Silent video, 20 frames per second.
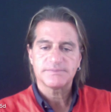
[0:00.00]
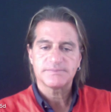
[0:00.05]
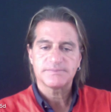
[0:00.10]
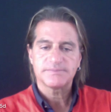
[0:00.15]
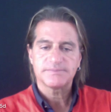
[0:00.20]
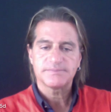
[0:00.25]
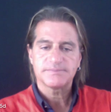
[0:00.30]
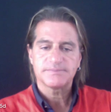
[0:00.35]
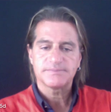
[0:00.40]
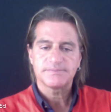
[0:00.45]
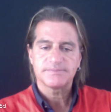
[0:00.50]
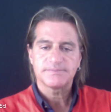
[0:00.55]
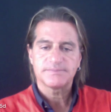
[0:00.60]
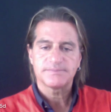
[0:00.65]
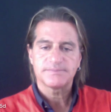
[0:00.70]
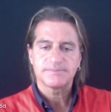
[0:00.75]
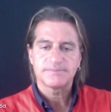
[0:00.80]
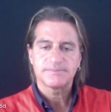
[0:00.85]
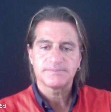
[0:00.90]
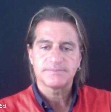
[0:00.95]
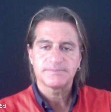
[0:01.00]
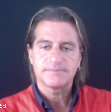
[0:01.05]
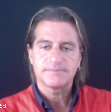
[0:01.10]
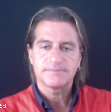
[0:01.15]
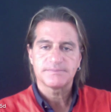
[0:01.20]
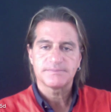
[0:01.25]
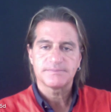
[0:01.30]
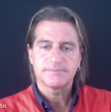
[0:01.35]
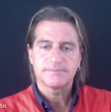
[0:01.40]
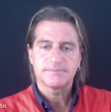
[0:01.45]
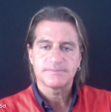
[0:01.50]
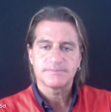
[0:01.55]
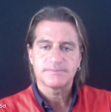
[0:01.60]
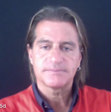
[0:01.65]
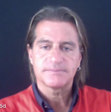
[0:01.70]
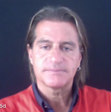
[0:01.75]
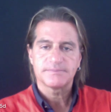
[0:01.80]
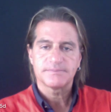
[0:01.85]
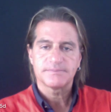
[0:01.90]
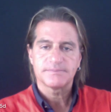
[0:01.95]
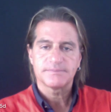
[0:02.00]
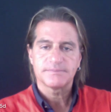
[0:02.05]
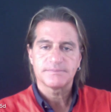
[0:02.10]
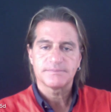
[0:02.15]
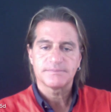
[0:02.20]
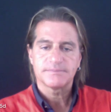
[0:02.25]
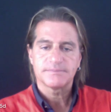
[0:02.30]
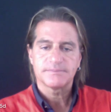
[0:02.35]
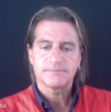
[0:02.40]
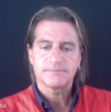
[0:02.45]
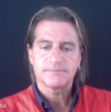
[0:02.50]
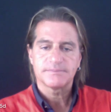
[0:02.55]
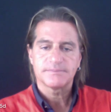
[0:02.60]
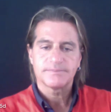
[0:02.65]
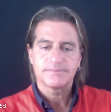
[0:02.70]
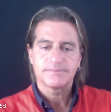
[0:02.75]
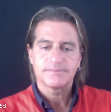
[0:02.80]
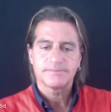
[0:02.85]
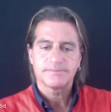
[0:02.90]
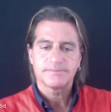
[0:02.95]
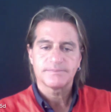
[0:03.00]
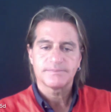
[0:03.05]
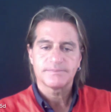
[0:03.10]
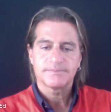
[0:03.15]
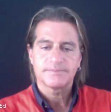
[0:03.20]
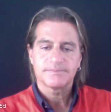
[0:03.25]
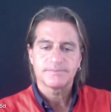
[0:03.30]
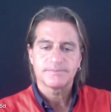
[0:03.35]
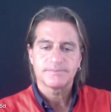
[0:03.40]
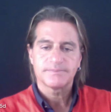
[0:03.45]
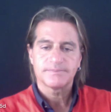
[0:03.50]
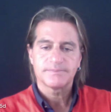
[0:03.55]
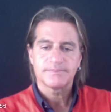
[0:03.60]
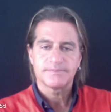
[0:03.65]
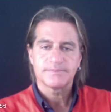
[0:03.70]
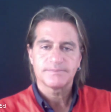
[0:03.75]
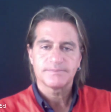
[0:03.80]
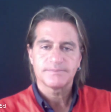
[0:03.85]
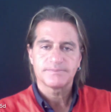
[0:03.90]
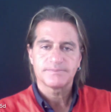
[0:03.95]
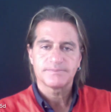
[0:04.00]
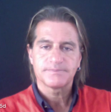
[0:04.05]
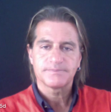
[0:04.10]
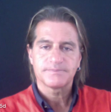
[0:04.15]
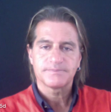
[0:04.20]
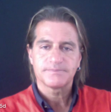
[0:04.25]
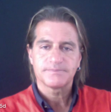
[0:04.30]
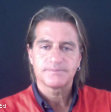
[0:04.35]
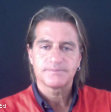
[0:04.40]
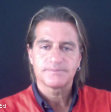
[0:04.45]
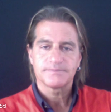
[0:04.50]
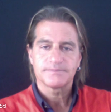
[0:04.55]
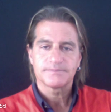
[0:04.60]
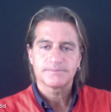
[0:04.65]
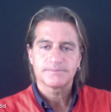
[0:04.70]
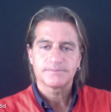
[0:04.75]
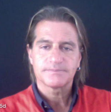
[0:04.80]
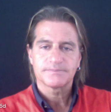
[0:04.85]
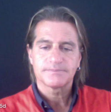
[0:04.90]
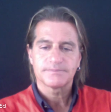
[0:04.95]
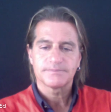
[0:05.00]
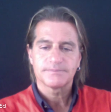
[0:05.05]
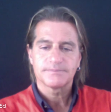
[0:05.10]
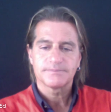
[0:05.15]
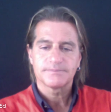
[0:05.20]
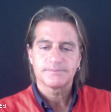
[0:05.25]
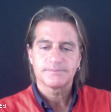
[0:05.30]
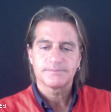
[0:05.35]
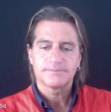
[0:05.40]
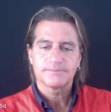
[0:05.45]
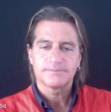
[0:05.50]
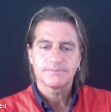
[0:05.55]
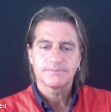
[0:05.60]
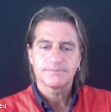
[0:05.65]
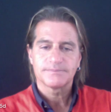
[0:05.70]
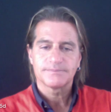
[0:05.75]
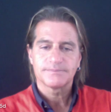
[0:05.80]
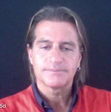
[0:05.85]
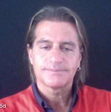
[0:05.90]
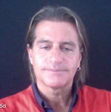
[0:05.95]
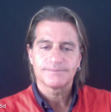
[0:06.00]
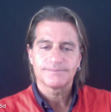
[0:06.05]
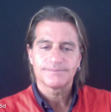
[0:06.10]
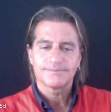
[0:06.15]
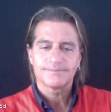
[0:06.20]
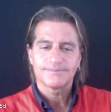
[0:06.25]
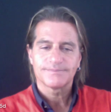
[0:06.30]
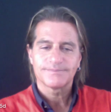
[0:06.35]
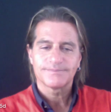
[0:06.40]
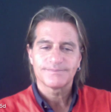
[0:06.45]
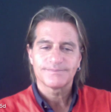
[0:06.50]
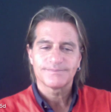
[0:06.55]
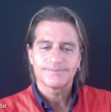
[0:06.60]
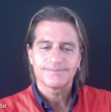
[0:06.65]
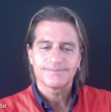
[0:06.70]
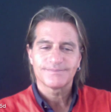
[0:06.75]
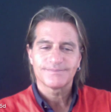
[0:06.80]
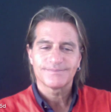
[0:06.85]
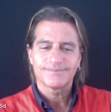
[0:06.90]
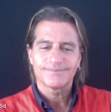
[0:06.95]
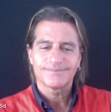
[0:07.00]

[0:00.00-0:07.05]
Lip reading: Nobody speaks.